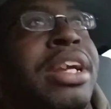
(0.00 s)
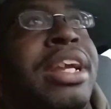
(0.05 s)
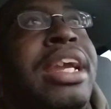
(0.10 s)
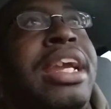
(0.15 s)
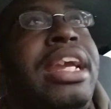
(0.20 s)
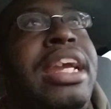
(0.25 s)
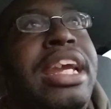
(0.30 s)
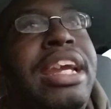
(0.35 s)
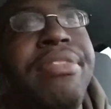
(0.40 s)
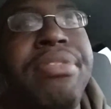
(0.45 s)

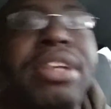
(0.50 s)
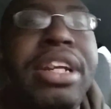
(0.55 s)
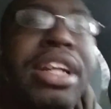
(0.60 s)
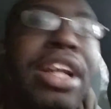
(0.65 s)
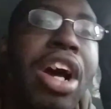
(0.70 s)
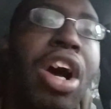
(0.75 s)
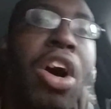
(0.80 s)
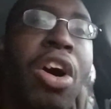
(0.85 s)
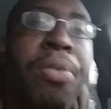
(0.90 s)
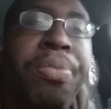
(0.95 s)
key even in the
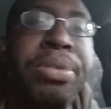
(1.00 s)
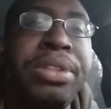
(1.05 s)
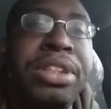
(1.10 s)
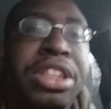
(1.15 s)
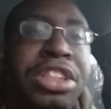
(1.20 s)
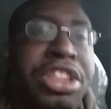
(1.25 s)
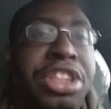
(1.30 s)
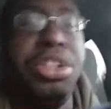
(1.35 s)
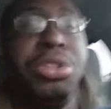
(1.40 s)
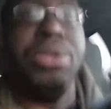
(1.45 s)
off
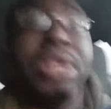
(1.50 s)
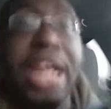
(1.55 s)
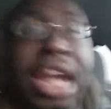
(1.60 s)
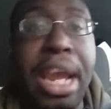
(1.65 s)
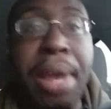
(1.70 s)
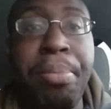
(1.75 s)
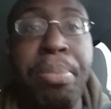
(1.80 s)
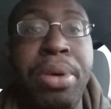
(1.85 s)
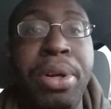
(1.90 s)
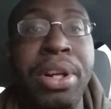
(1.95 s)
position, you
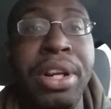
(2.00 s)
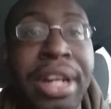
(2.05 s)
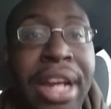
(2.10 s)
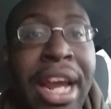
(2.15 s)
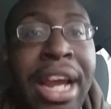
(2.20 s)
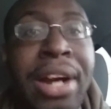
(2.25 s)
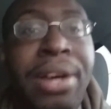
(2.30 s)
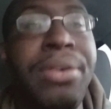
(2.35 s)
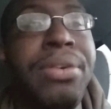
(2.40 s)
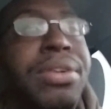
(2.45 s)
can't pull it
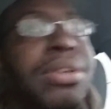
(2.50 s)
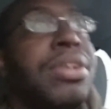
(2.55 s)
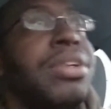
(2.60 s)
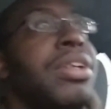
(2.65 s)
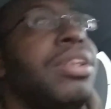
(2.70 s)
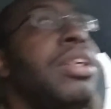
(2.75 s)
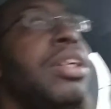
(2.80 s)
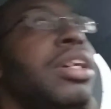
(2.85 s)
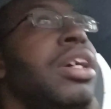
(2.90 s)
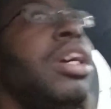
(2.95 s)
out.
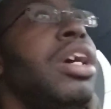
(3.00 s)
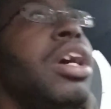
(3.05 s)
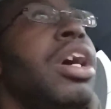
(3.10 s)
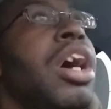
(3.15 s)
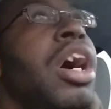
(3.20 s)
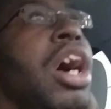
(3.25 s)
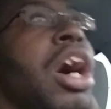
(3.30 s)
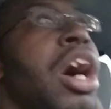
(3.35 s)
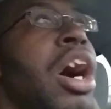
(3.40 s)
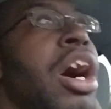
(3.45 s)

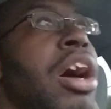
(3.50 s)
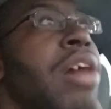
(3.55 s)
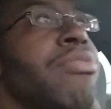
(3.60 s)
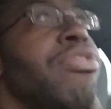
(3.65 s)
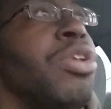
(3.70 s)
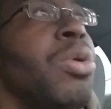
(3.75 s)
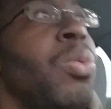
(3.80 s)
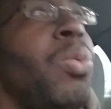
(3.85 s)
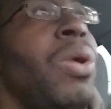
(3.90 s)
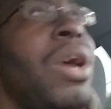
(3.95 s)

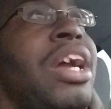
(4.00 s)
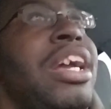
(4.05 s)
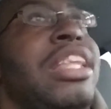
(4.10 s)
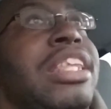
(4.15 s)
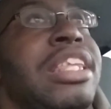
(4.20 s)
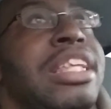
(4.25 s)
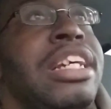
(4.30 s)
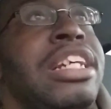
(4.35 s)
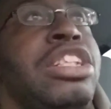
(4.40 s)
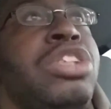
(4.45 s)
The way
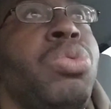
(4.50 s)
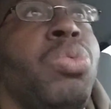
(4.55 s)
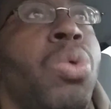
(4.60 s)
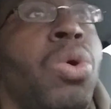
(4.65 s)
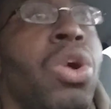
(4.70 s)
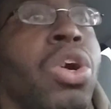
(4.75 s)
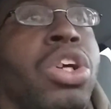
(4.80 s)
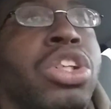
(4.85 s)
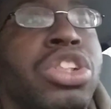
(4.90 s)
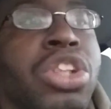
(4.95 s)
this works